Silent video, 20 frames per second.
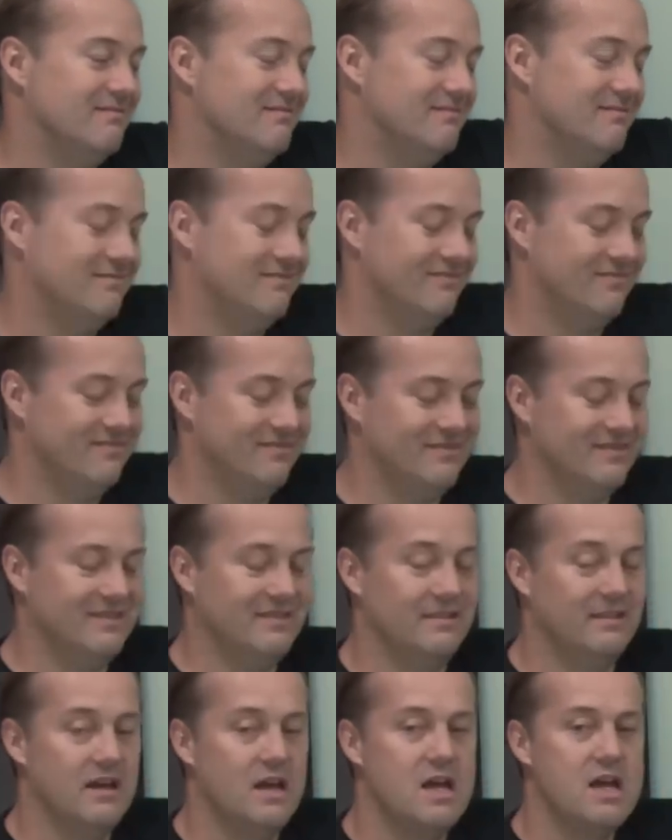
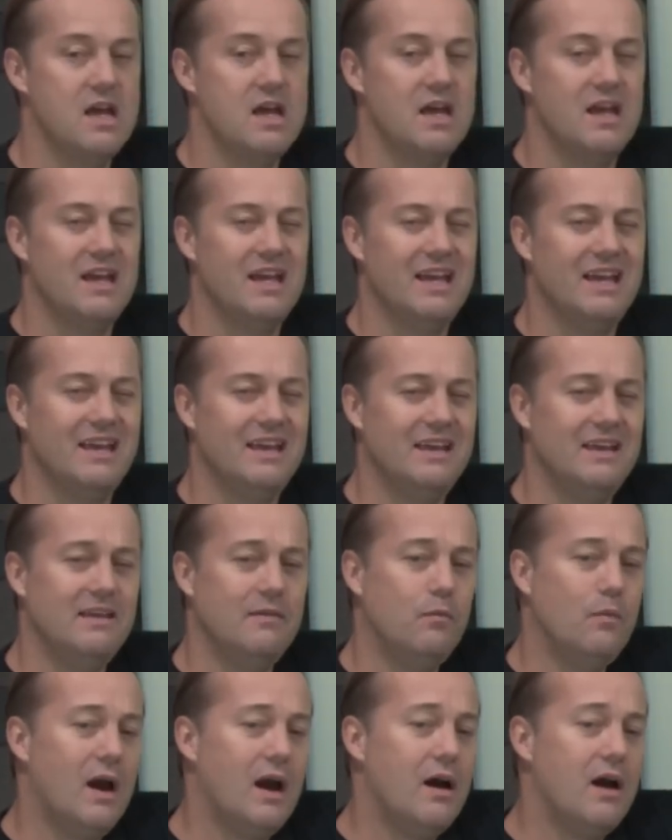Uh,
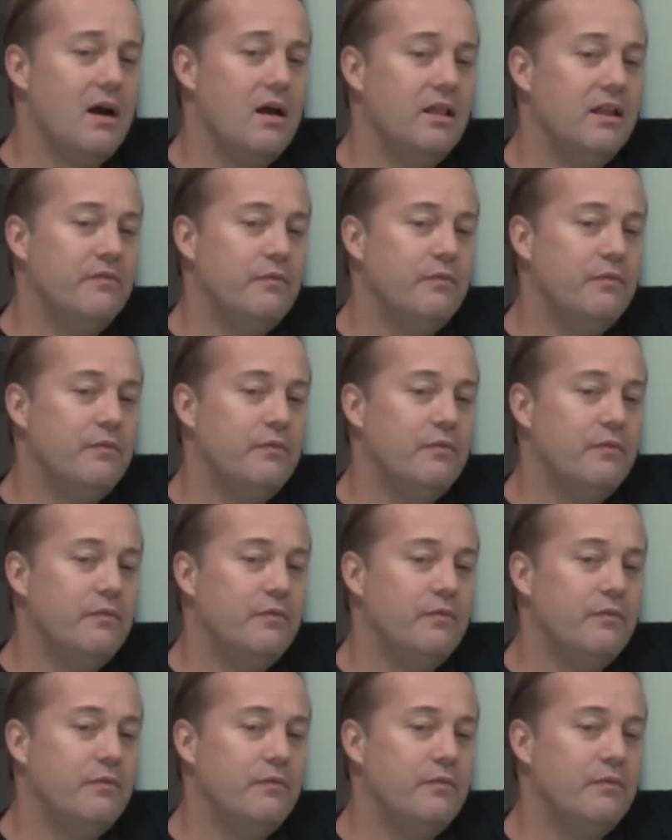well,